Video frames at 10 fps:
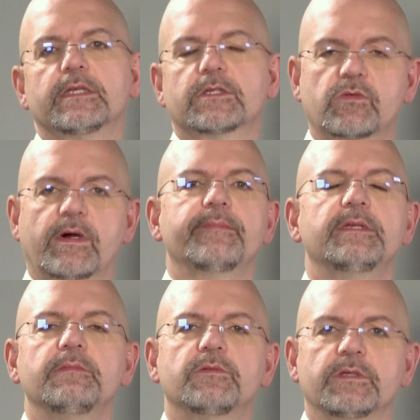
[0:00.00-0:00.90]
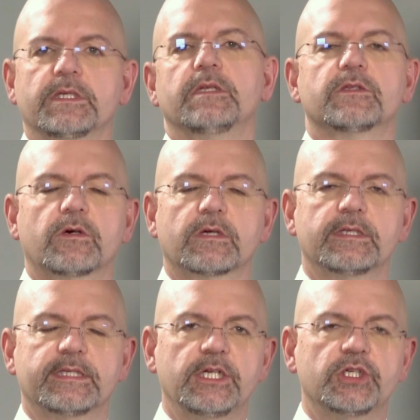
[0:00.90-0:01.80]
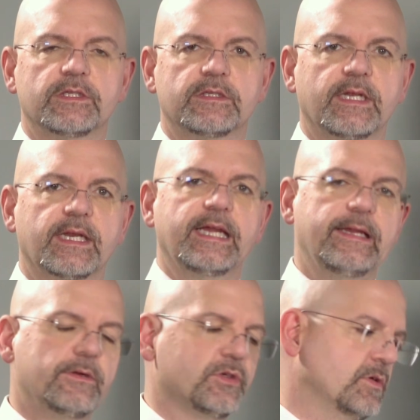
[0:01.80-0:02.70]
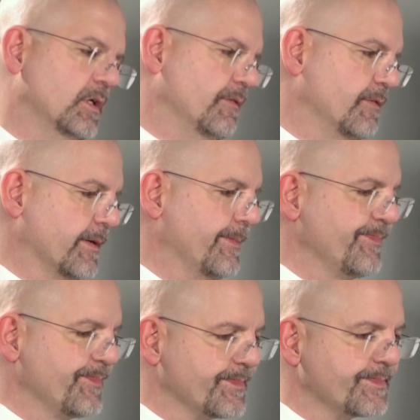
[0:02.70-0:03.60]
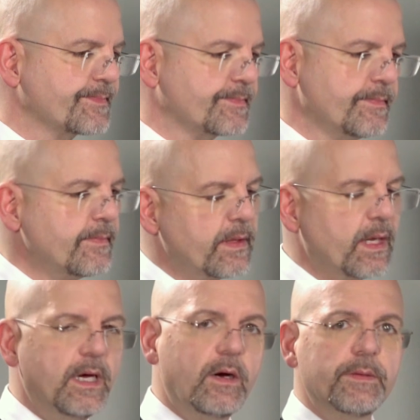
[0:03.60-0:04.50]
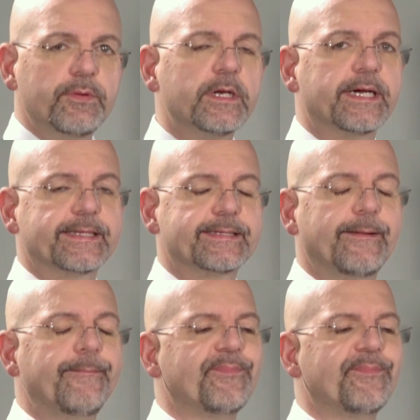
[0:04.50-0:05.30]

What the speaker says: Scrum teams within his organizations that are able to deliver our products.